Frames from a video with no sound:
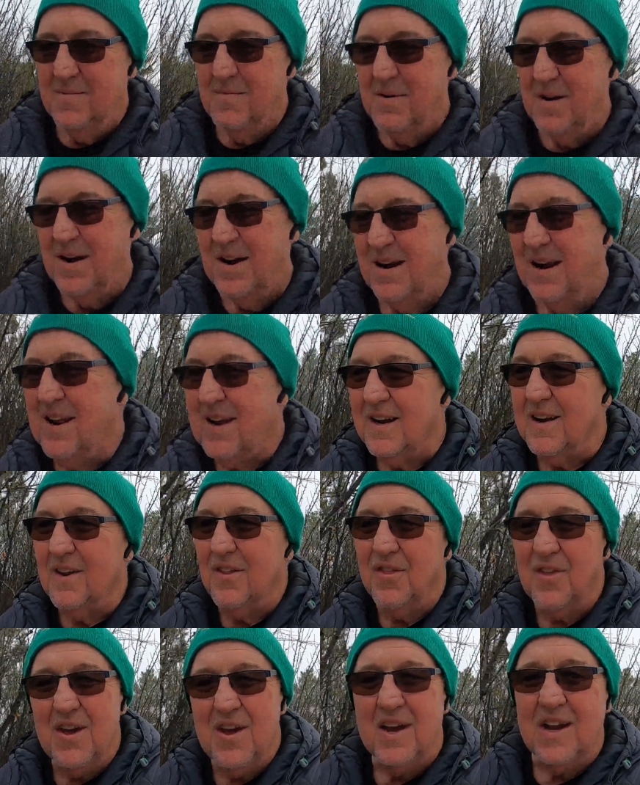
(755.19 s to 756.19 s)
But I'd like
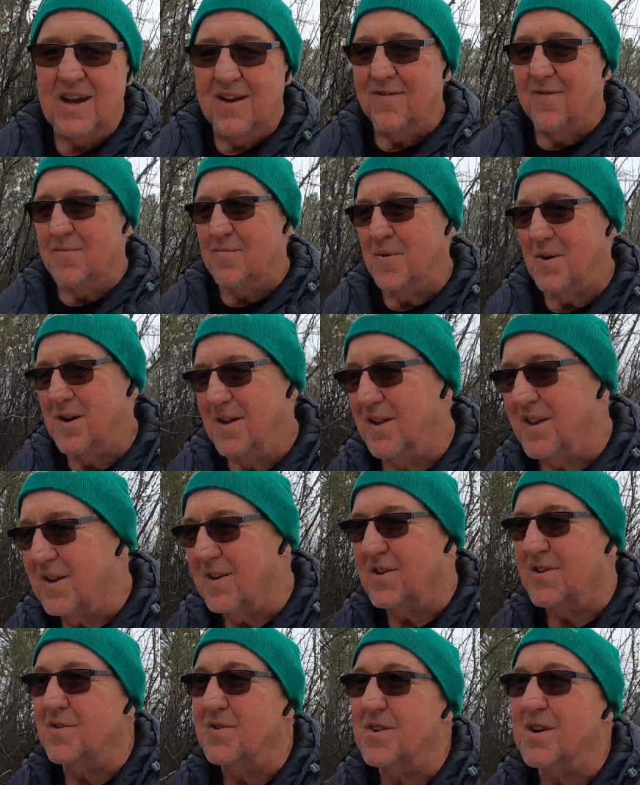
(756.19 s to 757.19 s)
to thank everybody
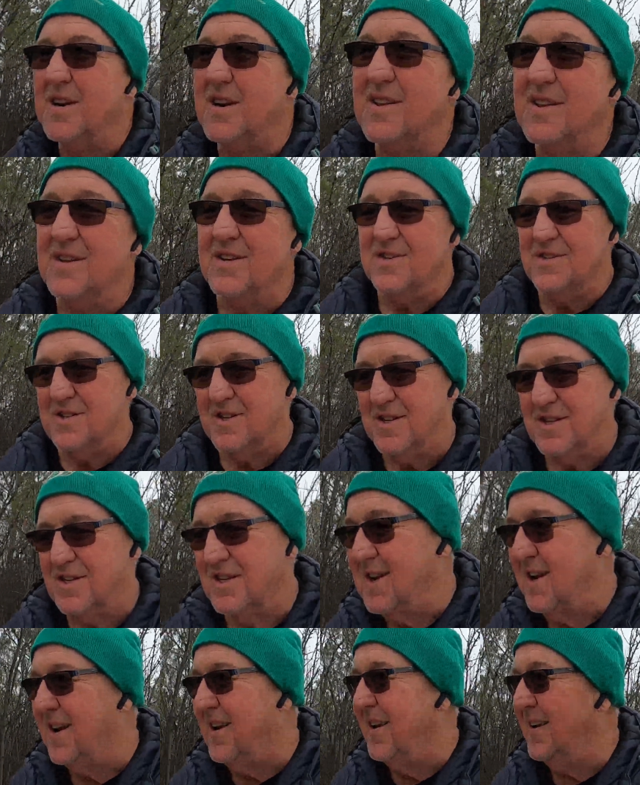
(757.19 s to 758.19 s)
that tuned in this
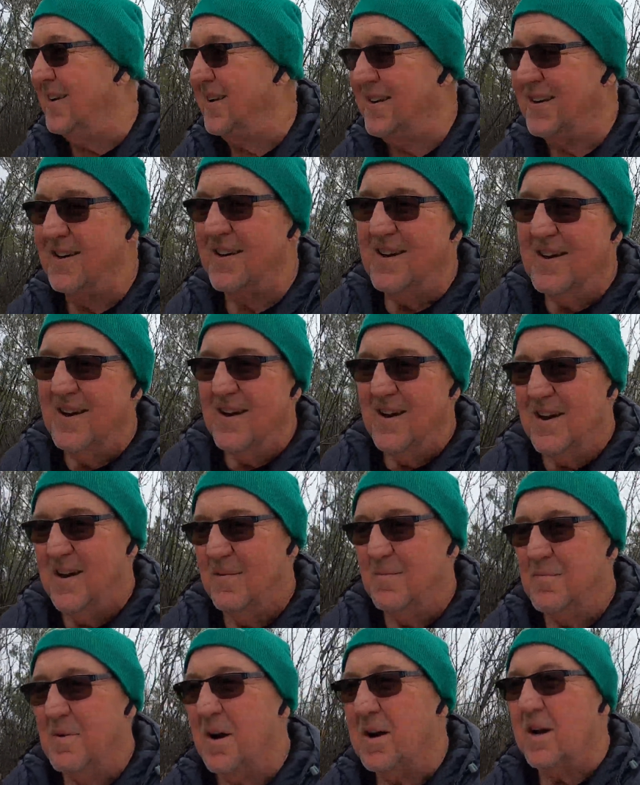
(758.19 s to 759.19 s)
season.
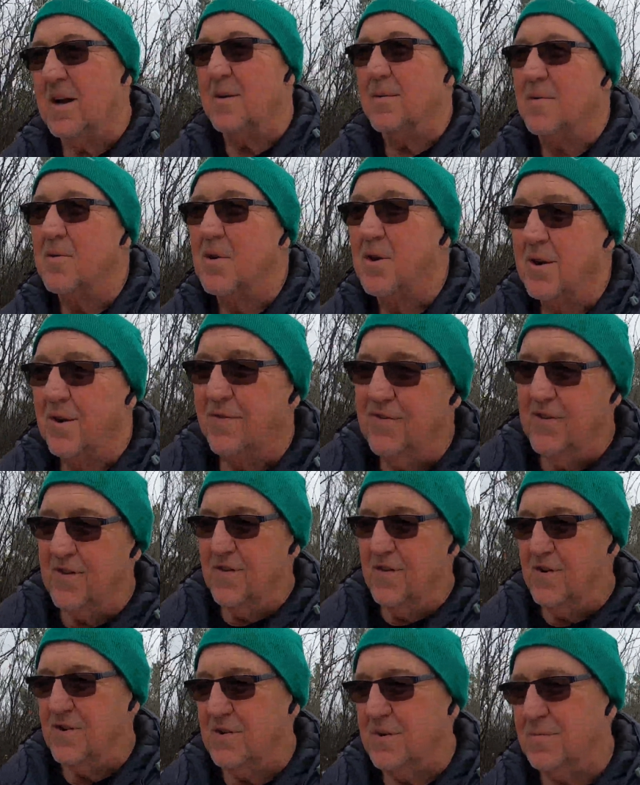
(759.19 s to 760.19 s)
Picked up quite a few
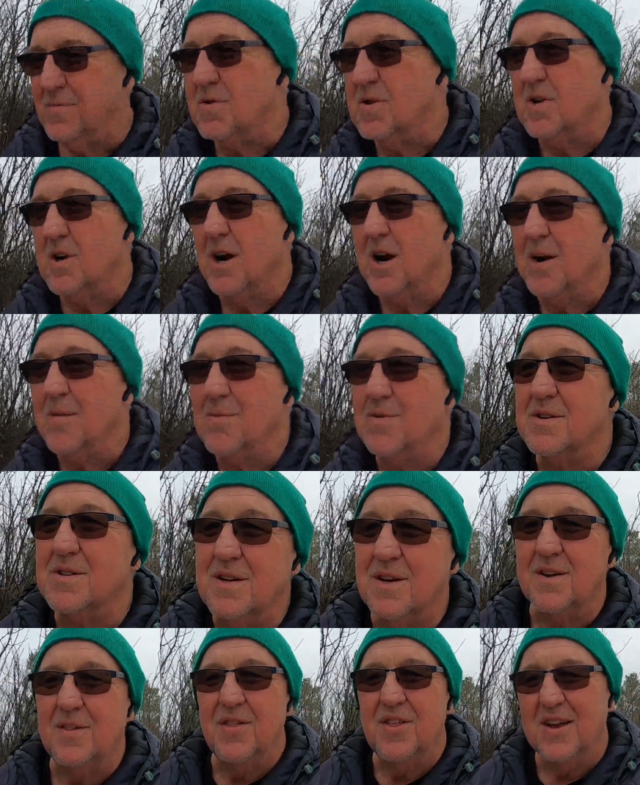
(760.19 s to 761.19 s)
new subscribers,
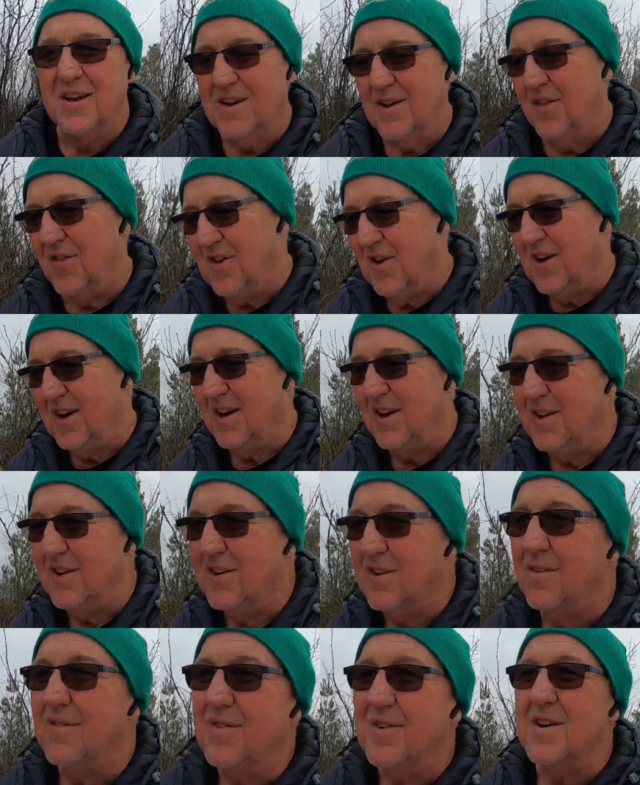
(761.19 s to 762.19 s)
and I'd like to thank you
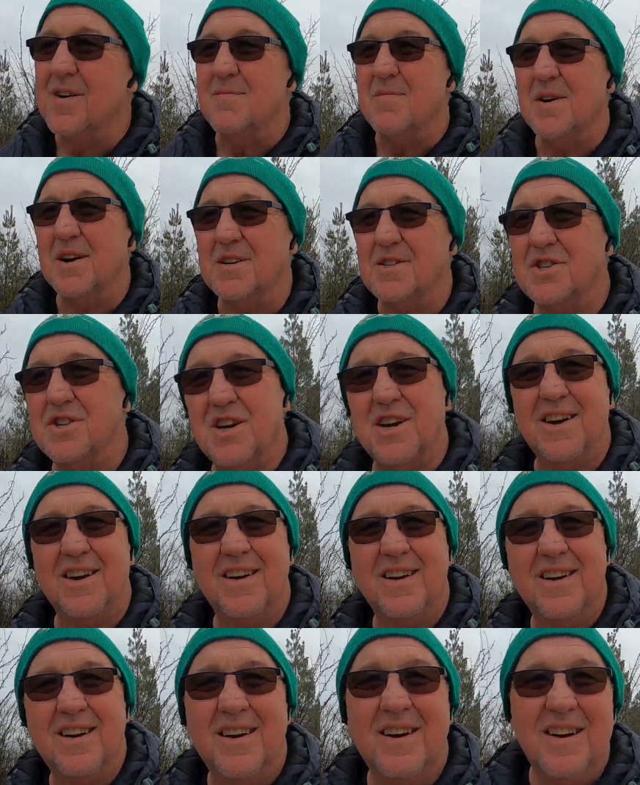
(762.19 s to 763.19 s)
all very much.
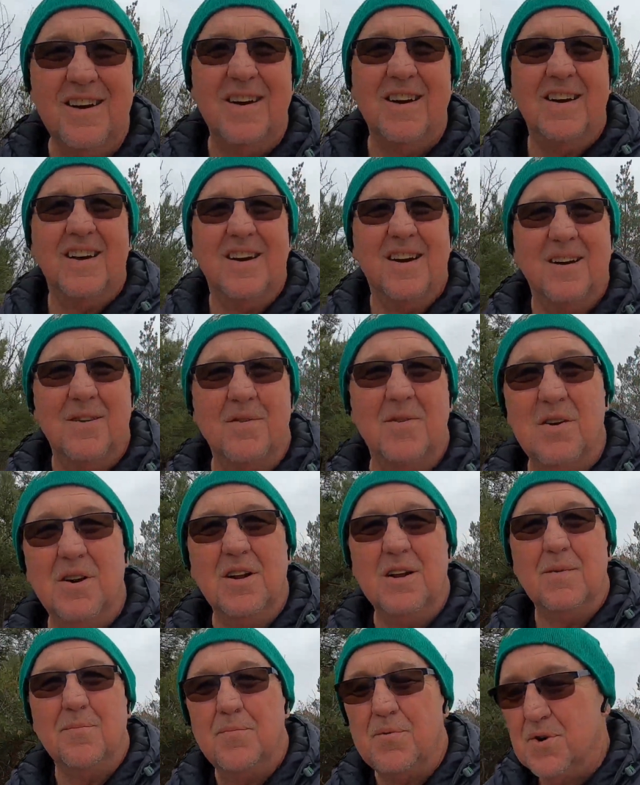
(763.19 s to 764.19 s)

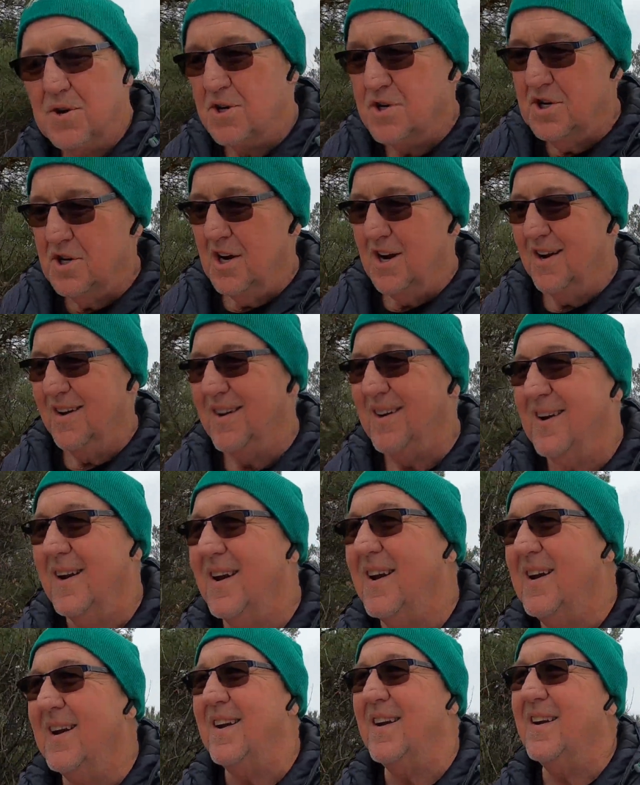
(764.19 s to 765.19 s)
Really appreciate it.
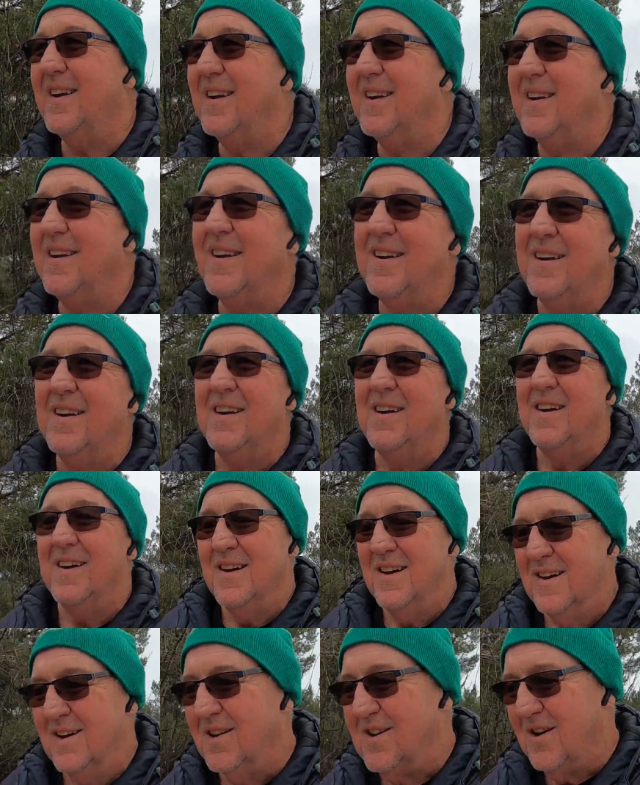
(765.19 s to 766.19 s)

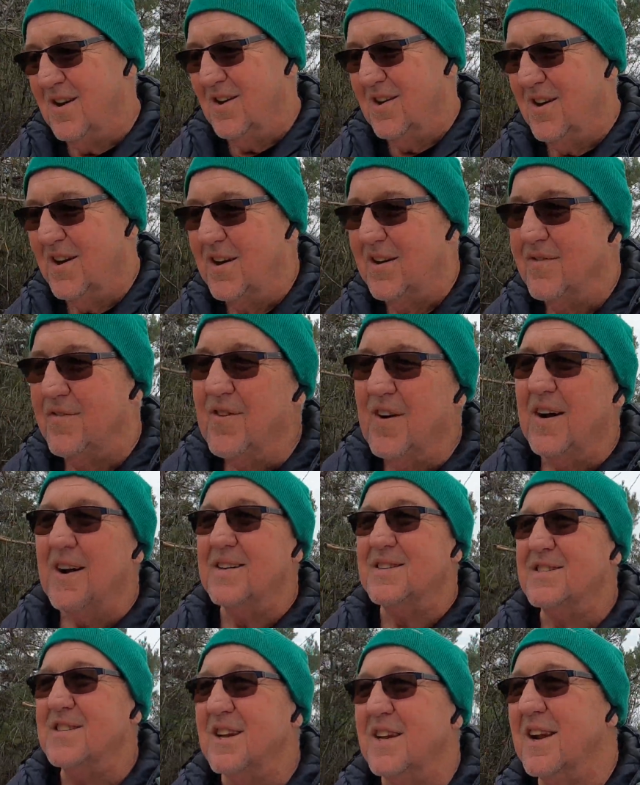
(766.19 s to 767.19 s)
Got a lot of
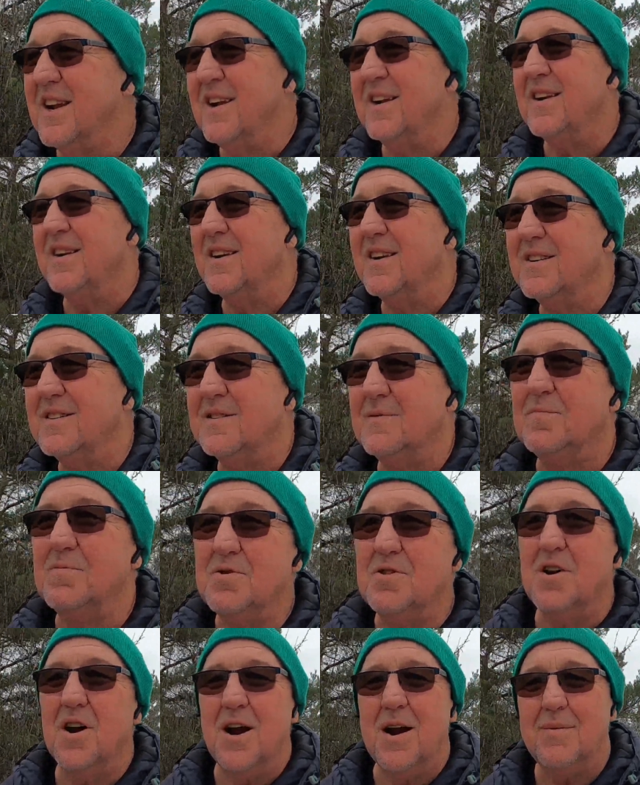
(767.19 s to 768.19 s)
fans,
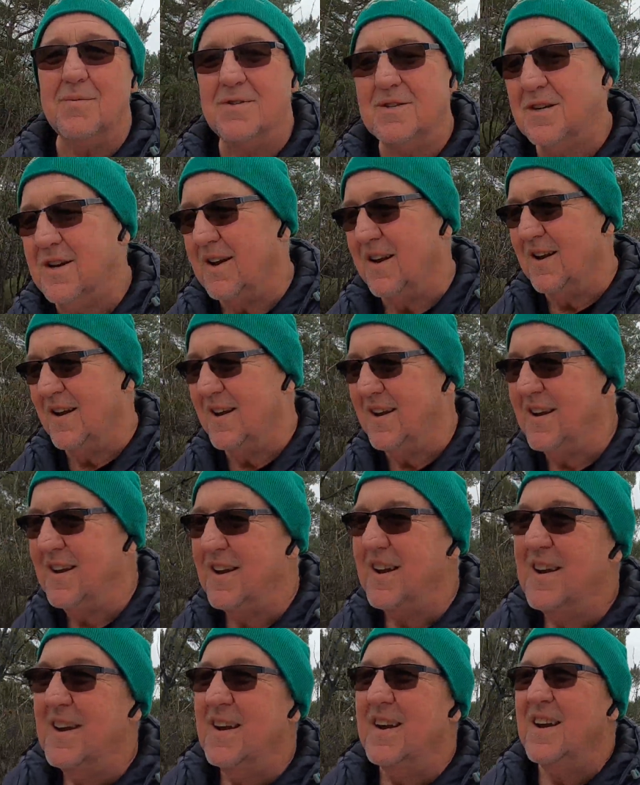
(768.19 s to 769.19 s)
subscribers
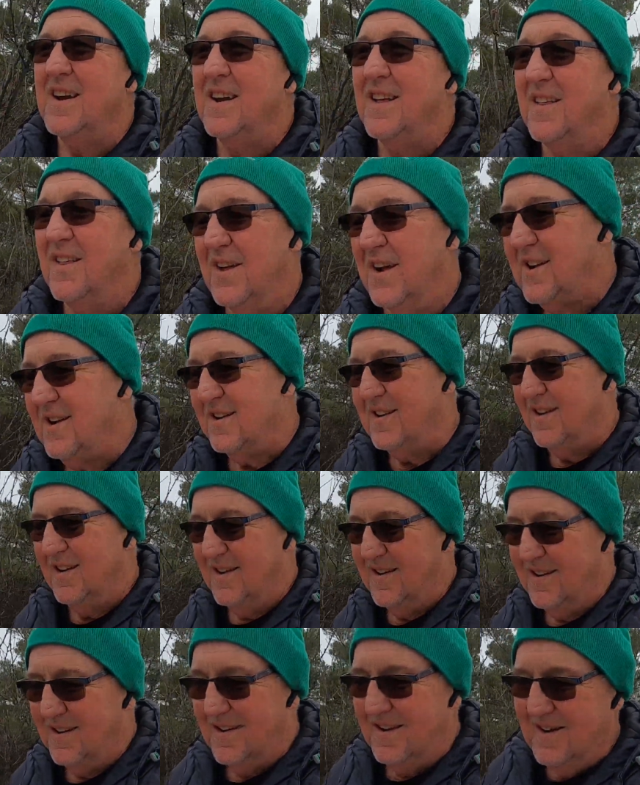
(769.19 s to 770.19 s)

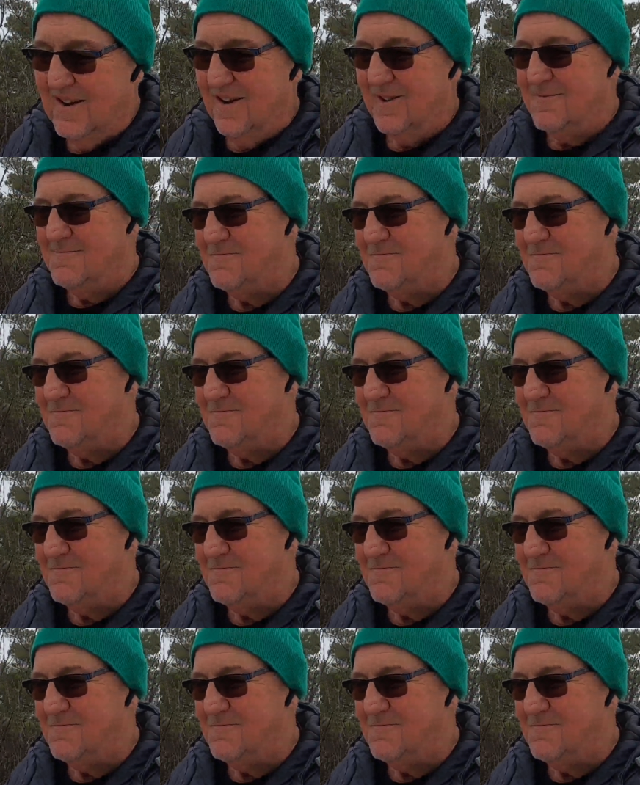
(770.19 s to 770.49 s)
that